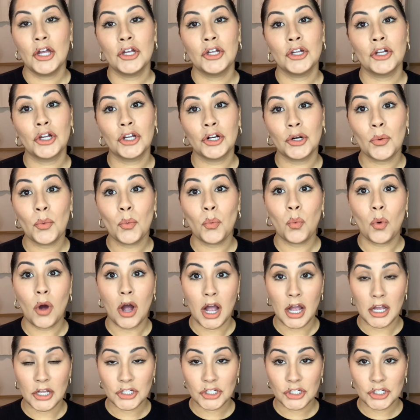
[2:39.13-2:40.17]
You're gonna
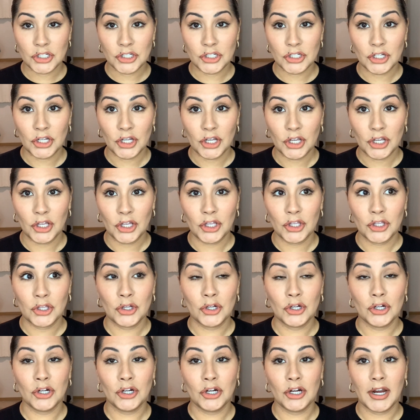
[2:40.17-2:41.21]
wash
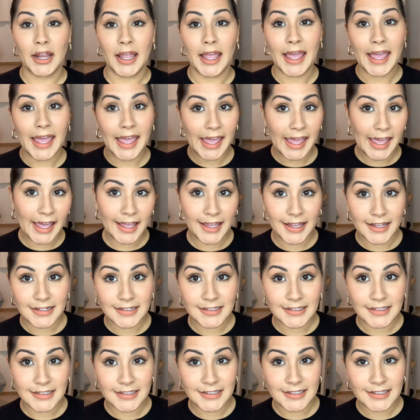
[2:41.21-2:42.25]
your
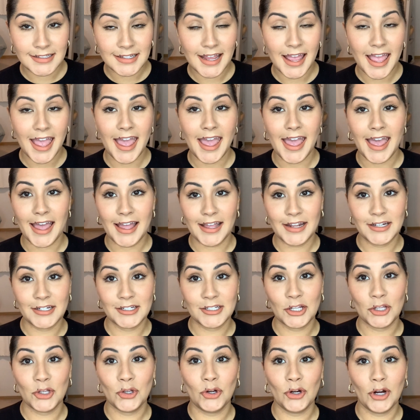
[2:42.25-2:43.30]
hands and
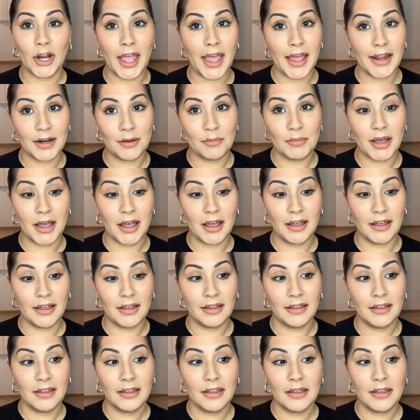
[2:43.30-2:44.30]
your enema.